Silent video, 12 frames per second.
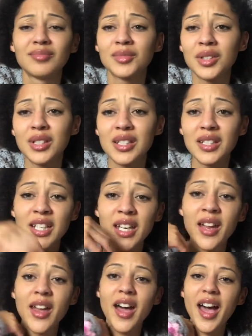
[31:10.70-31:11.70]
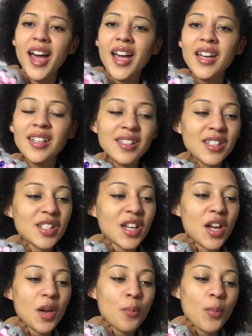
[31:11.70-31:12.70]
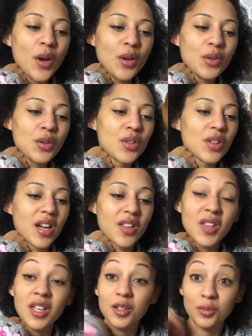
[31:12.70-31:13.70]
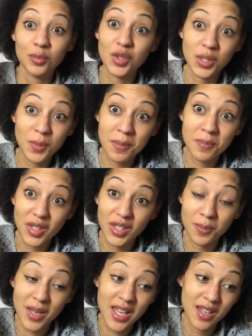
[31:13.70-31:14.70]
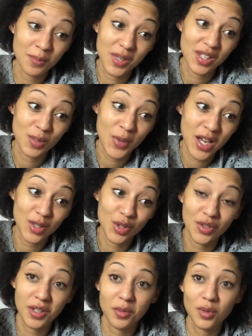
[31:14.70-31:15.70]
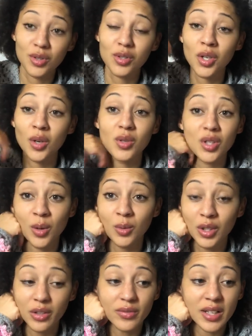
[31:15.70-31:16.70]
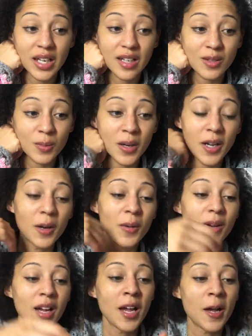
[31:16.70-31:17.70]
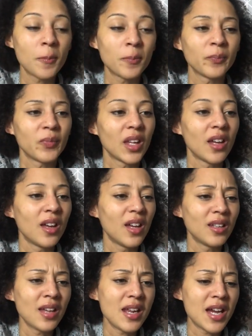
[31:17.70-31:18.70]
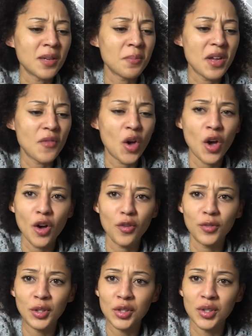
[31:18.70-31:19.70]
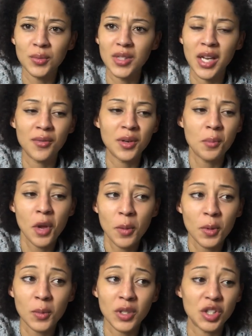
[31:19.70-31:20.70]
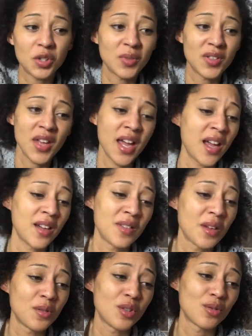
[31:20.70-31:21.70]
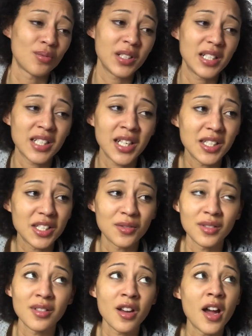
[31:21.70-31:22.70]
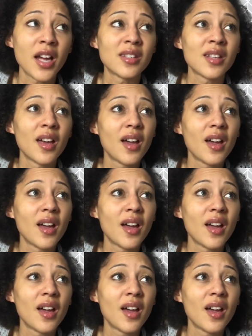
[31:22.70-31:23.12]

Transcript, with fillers: Honestly, and both, I think, must have been Mr B and Mrs Bird Street, were so lovely as well. Nanny had a bit of a hot flush and was having a moment where she was there, and they were just really attentive and nice.